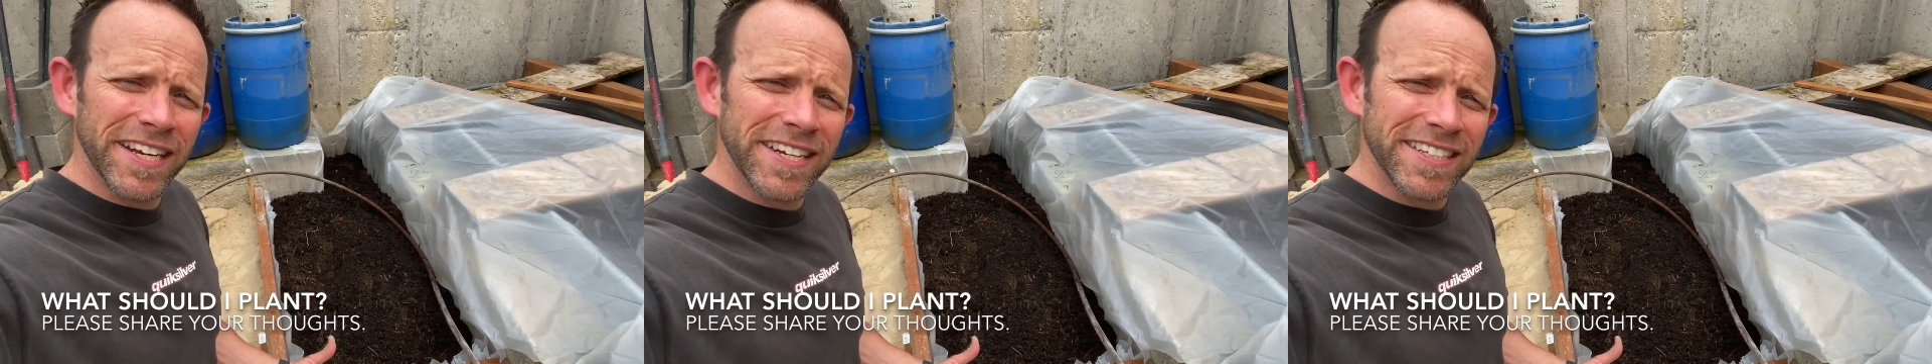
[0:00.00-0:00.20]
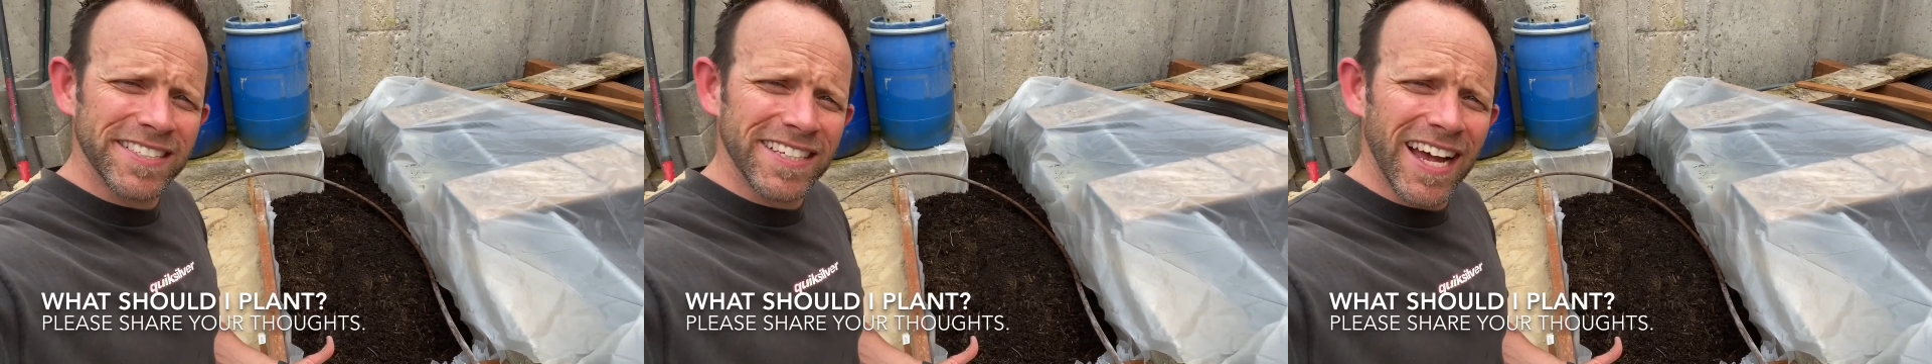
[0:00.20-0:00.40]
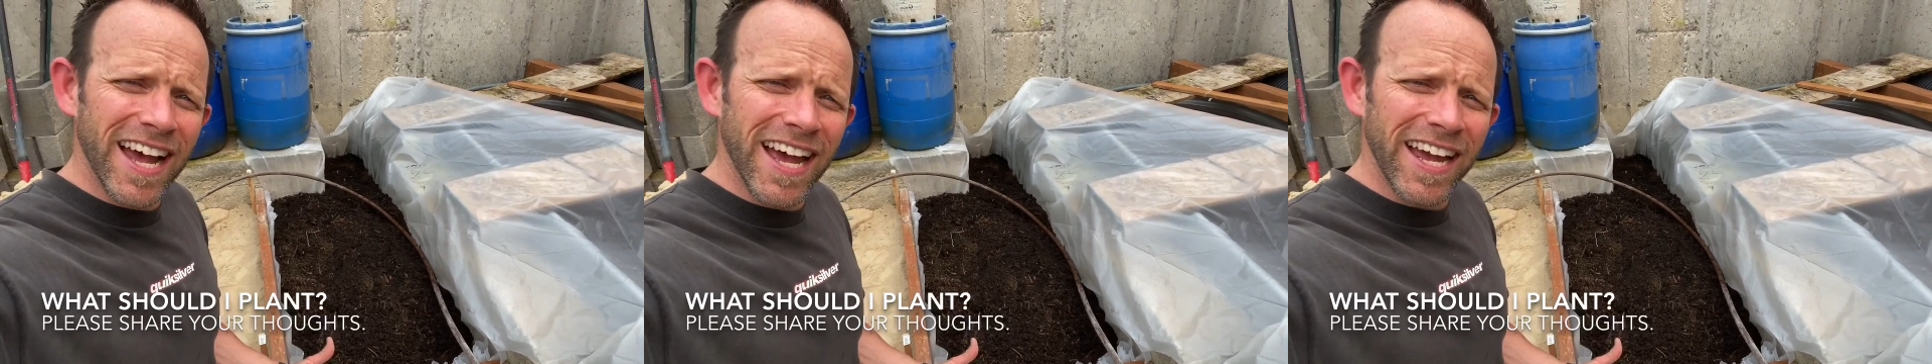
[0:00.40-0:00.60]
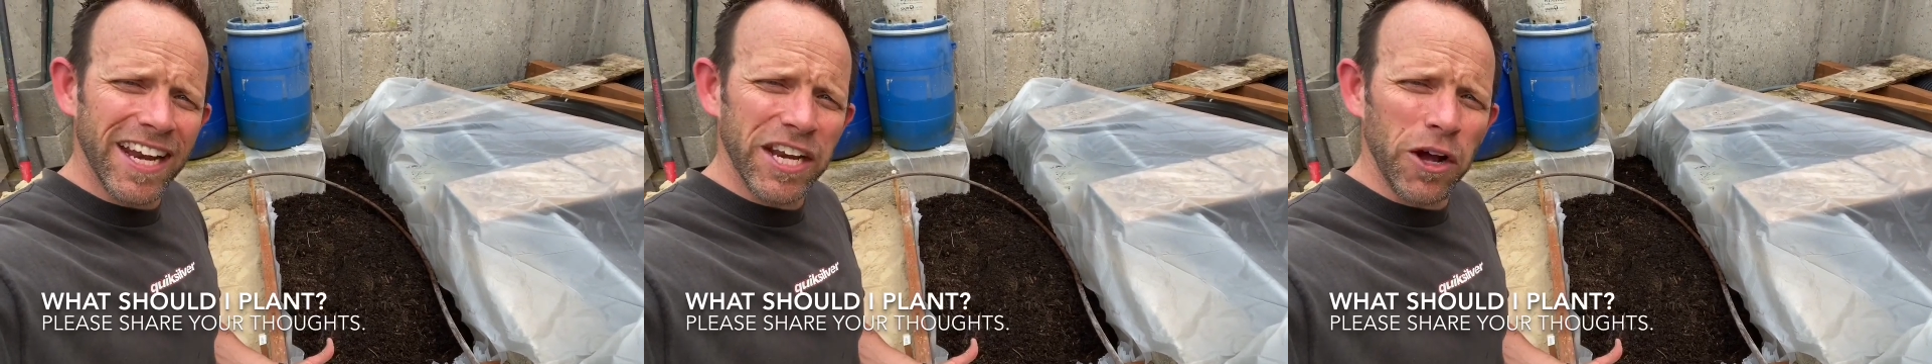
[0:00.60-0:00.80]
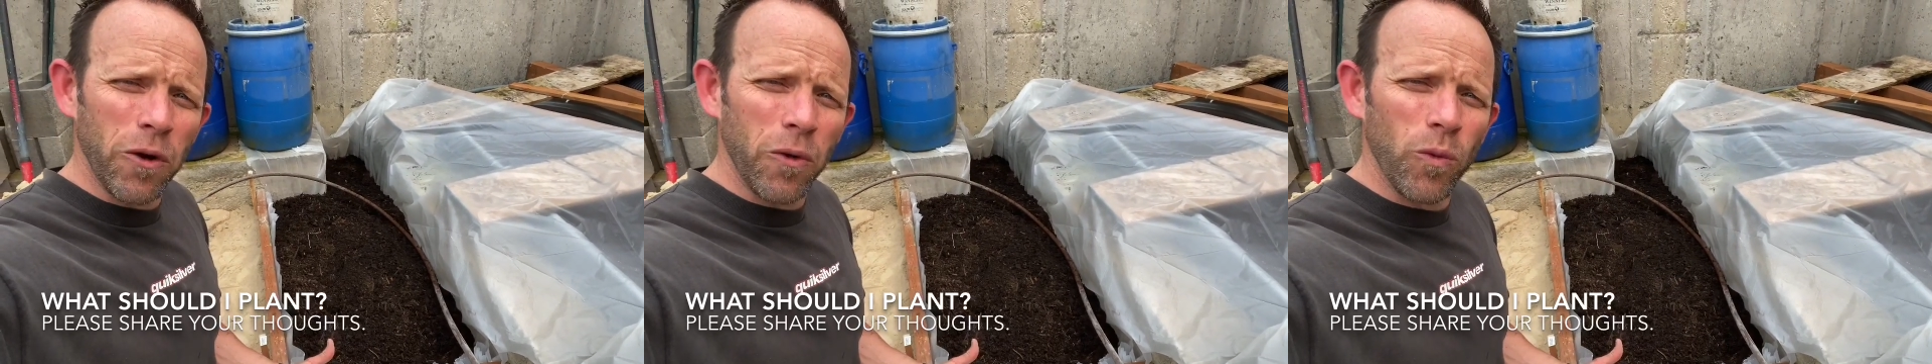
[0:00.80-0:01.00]

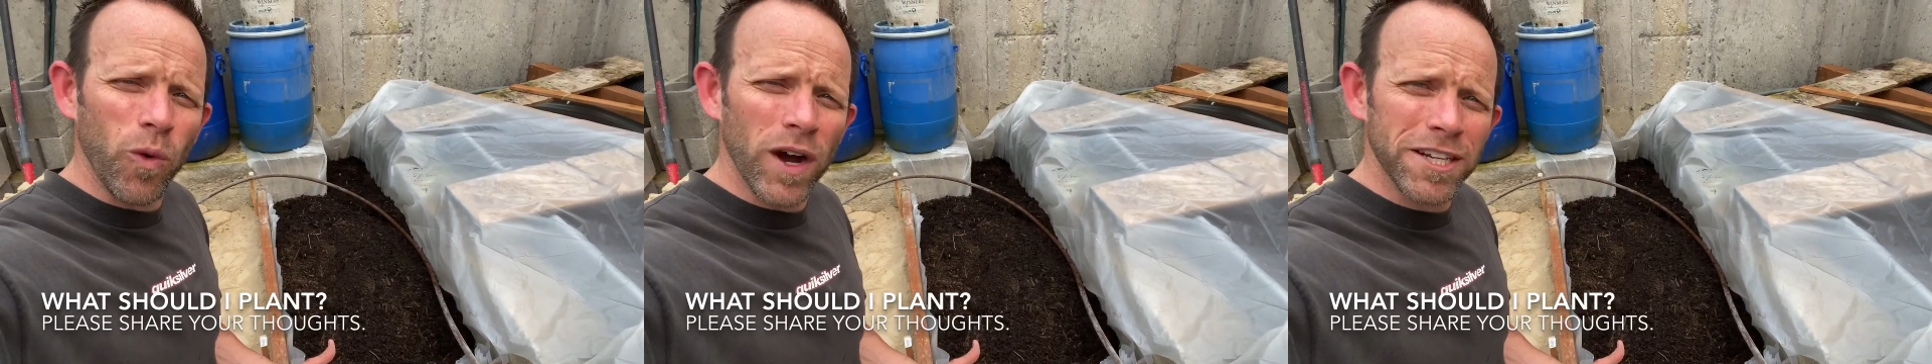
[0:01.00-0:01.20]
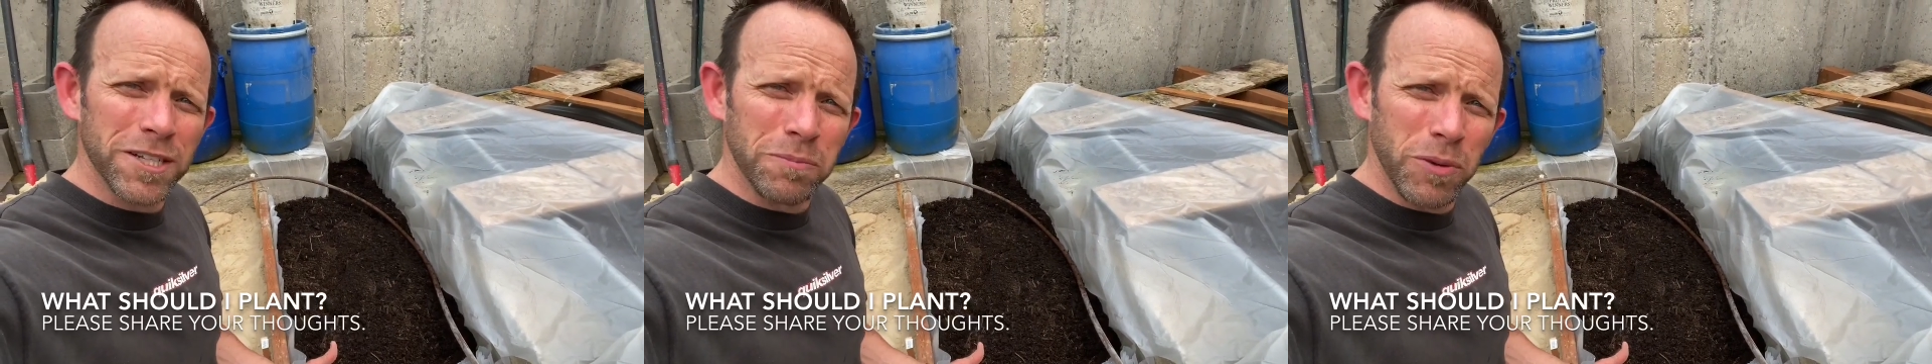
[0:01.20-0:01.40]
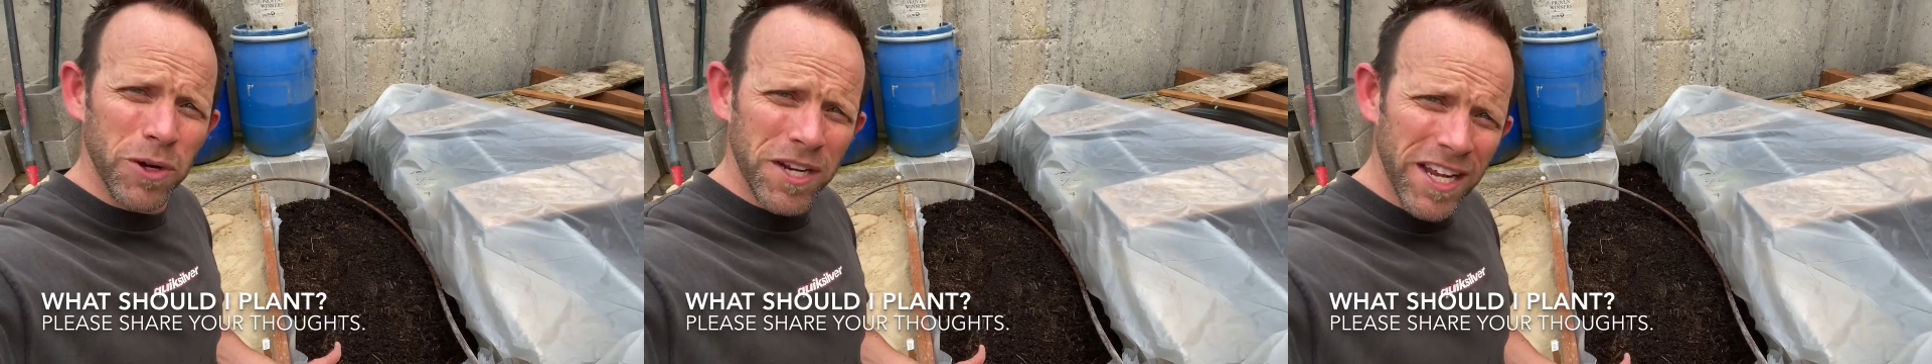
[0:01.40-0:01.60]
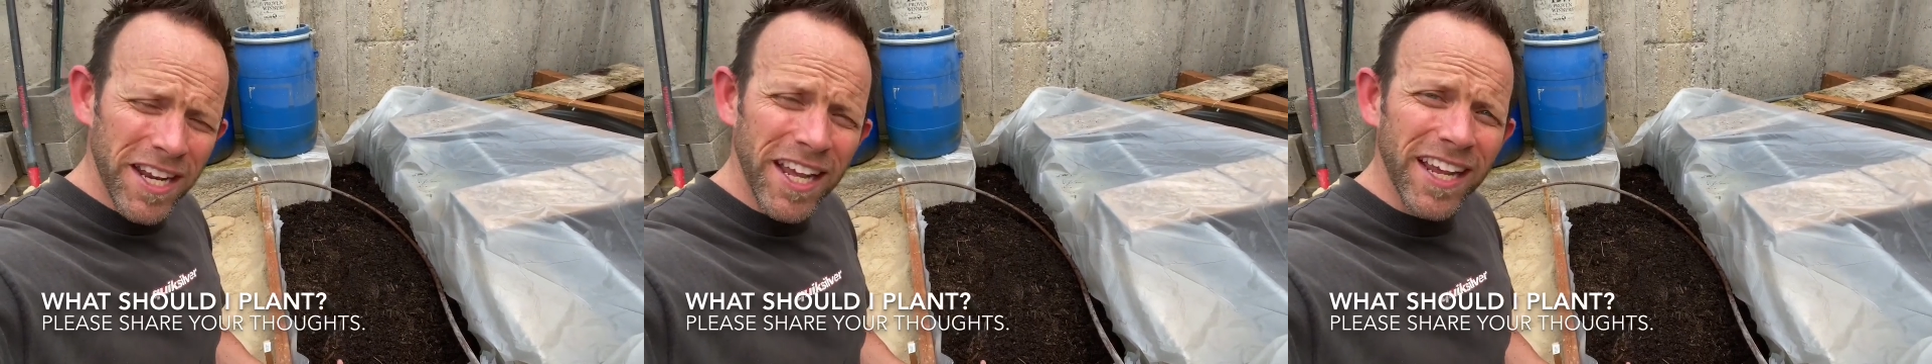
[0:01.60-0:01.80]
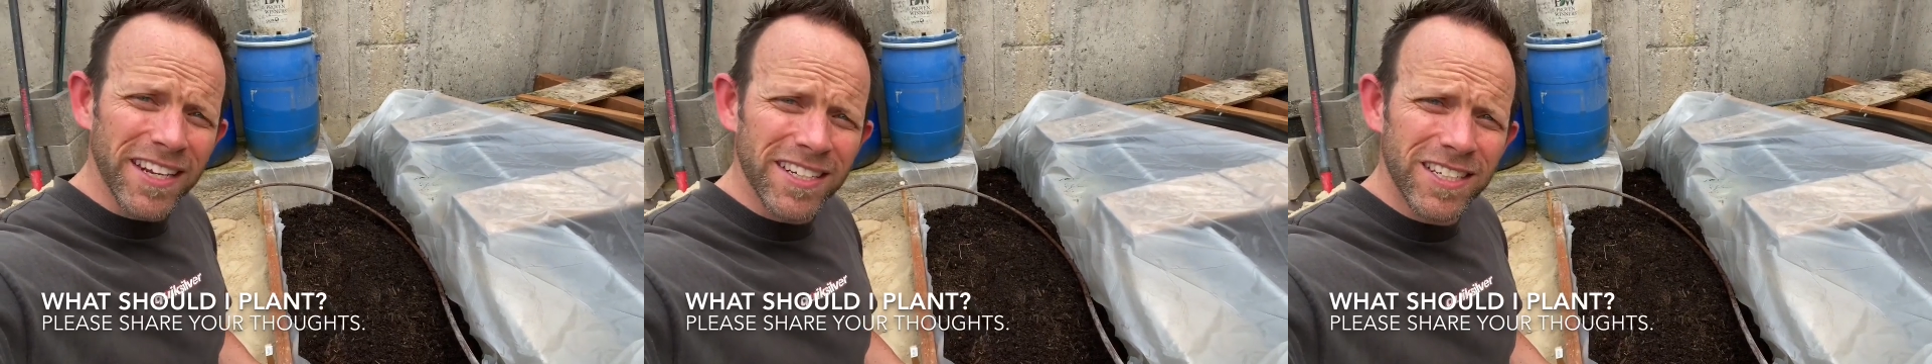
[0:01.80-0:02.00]
decide what to put in
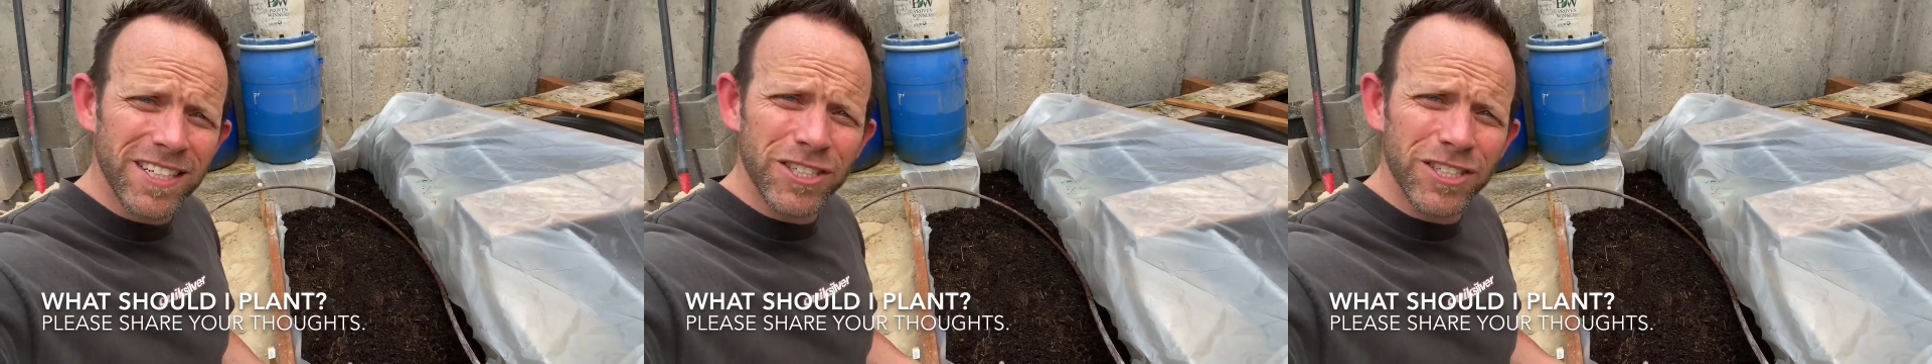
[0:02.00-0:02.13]
it.